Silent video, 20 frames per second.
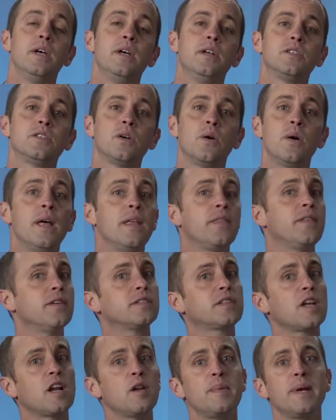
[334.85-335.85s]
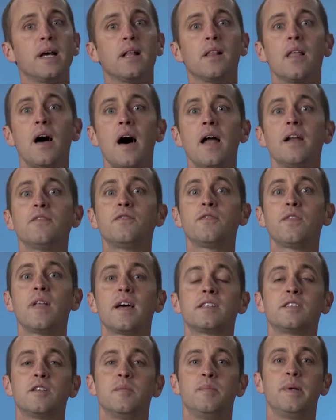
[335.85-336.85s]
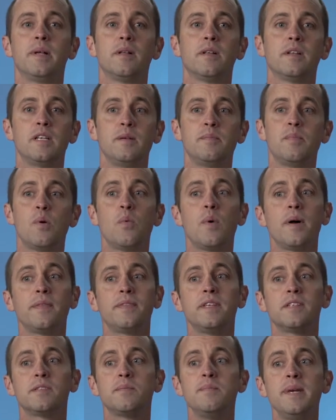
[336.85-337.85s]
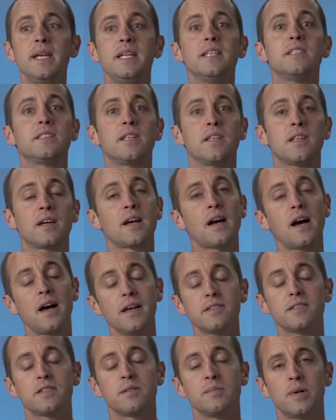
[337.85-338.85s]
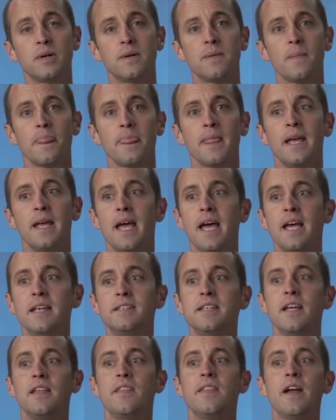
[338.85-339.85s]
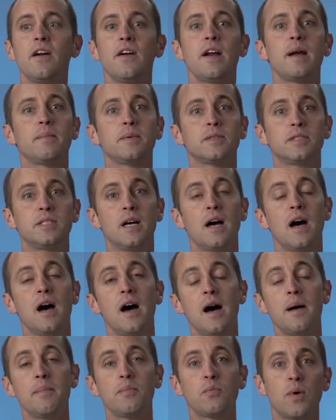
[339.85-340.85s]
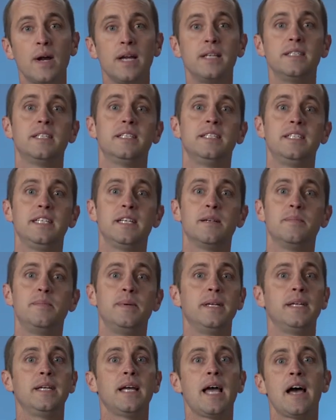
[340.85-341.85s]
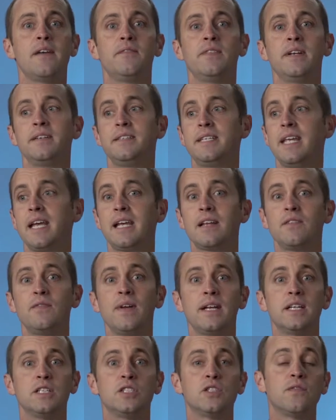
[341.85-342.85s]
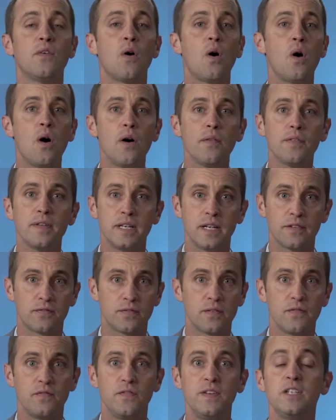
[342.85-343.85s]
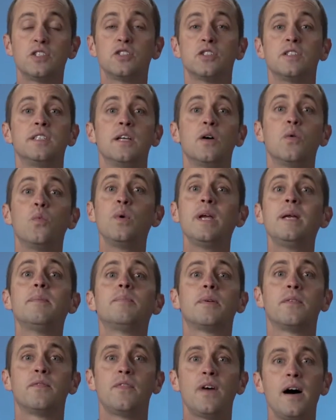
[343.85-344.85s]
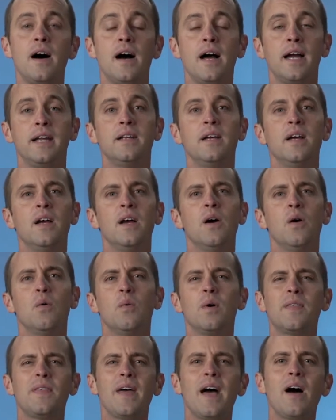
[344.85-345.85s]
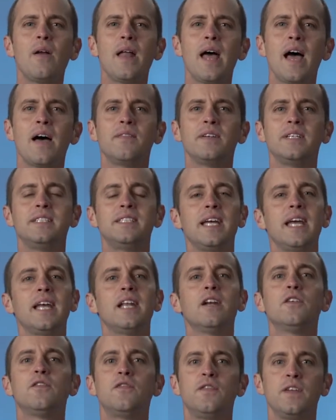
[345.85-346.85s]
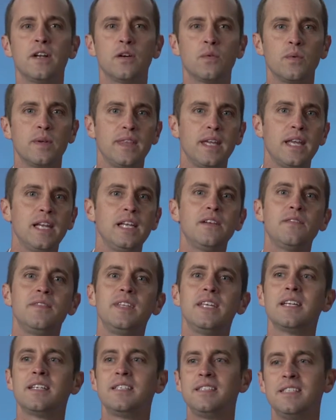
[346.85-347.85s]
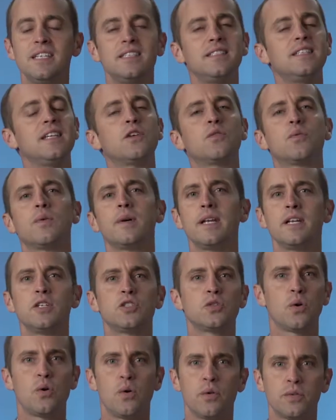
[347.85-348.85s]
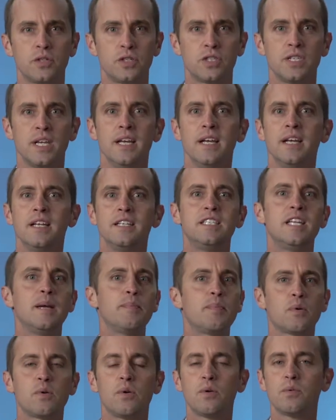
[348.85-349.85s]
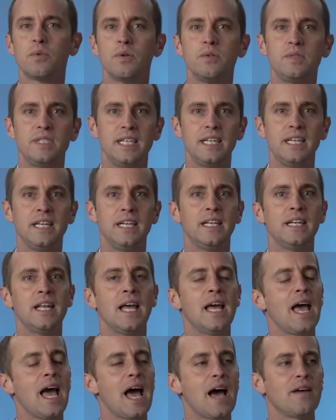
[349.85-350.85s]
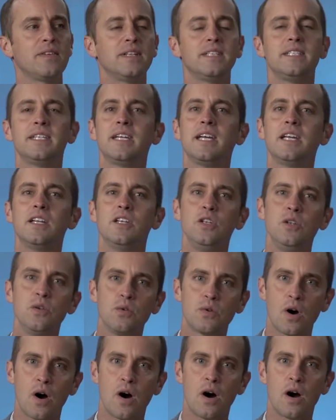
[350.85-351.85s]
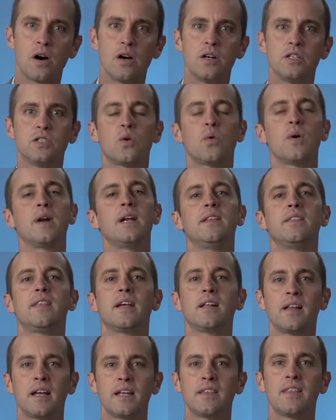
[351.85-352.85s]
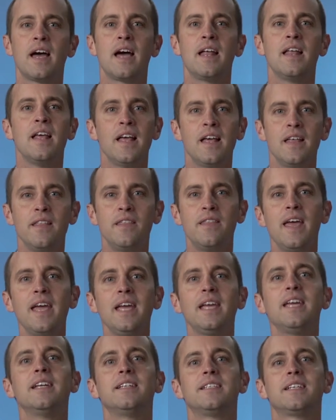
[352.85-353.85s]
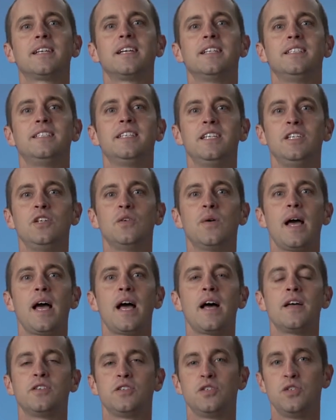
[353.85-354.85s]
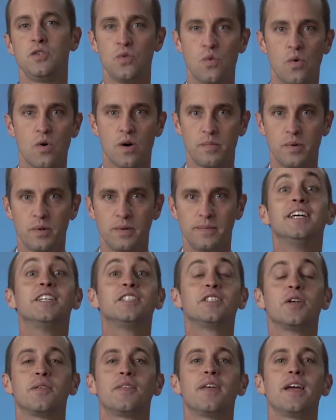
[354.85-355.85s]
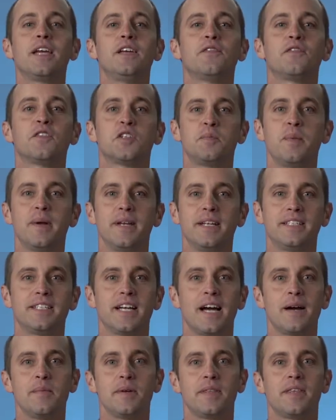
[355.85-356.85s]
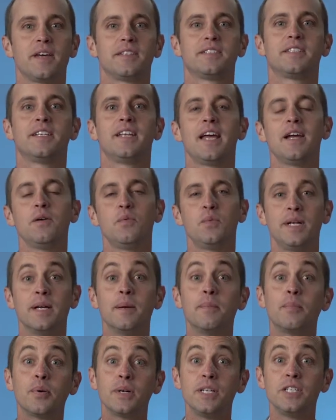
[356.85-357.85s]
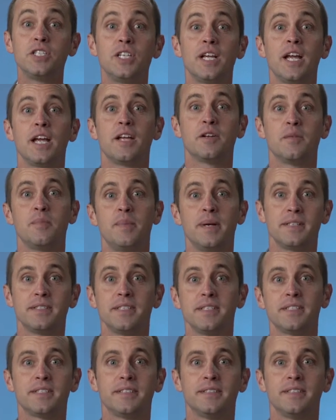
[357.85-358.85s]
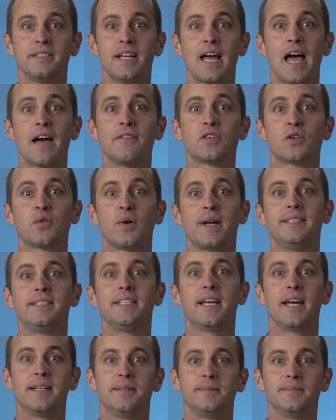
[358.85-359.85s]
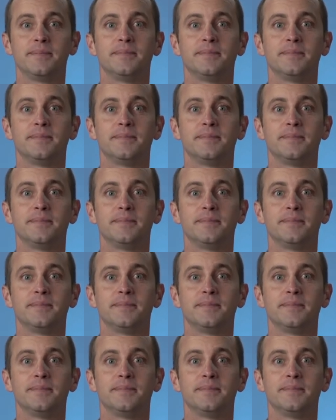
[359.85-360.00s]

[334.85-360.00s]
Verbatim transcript: So there's gonna be a lot of flexibility, but what this means to the customer is that they're able to upgrade to DMP, have it take advantage of all the different features that we provide without having to interfere with any of the existing credential holders, typical routine, having to get new cards or anything like that. They get to continue as normal. So thank you for spending time with us today. We appreciate your business. Have a great day.